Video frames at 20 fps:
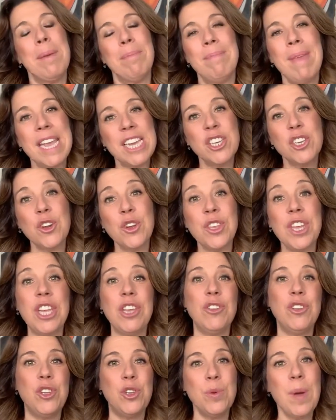Make sure that
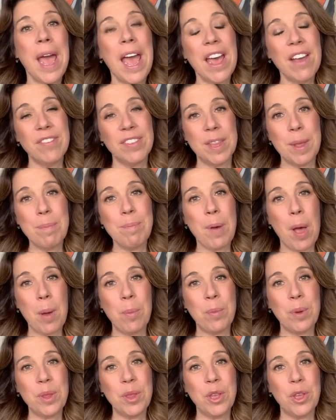you do have lip
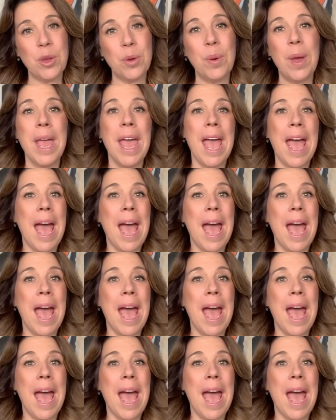balm with you